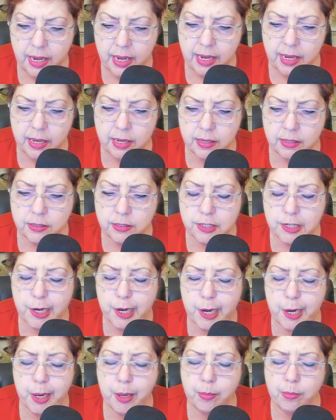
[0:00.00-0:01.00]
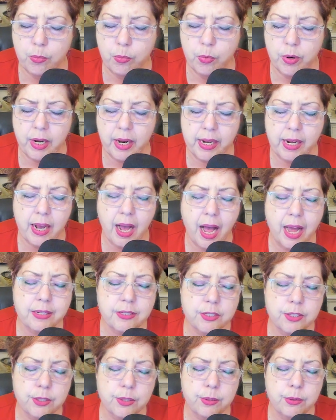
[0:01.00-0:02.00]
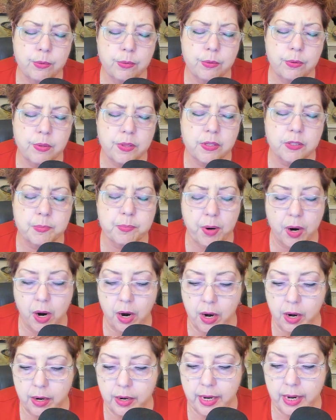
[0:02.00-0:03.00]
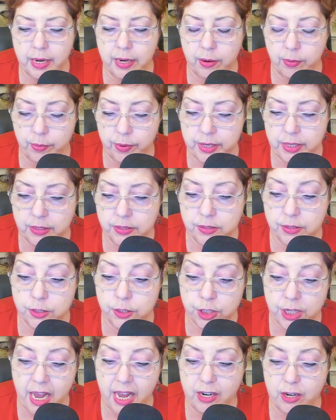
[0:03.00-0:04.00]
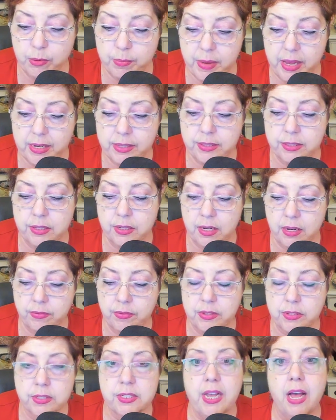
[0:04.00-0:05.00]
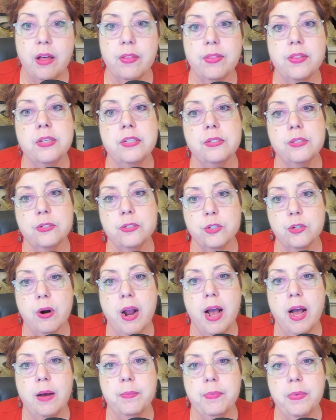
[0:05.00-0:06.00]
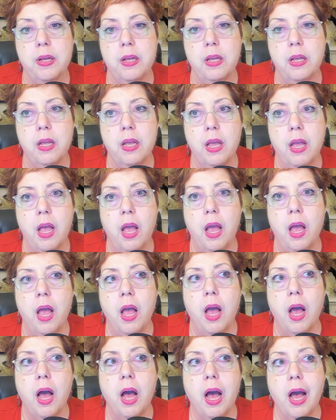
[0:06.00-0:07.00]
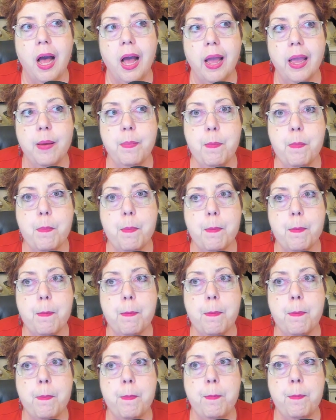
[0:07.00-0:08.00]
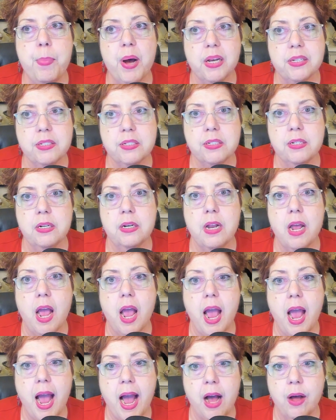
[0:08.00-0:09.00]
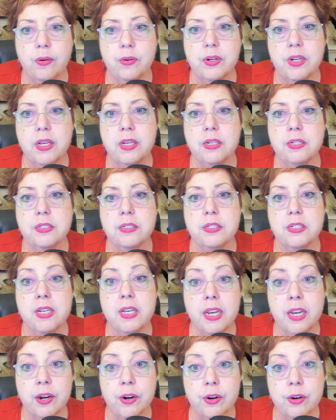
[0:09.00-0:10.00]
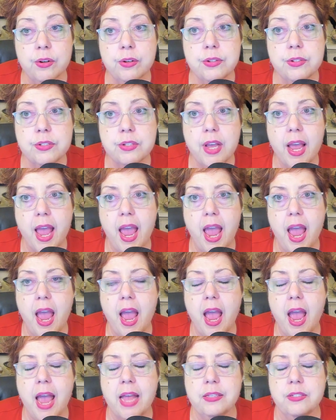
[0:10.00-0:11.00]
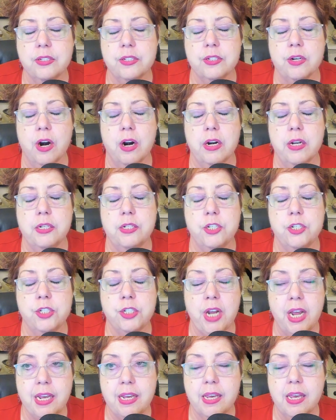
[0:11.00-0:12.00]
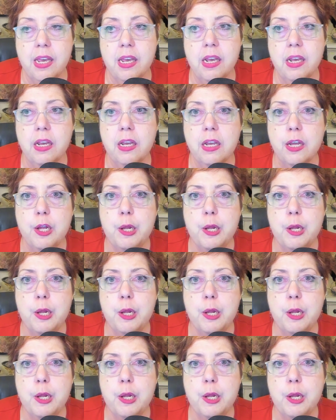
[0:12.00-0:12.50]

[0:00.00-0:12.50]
And when I got to this part, and it reads, the shadow medicine of the South is the trap, I busted out in tears and started shaking.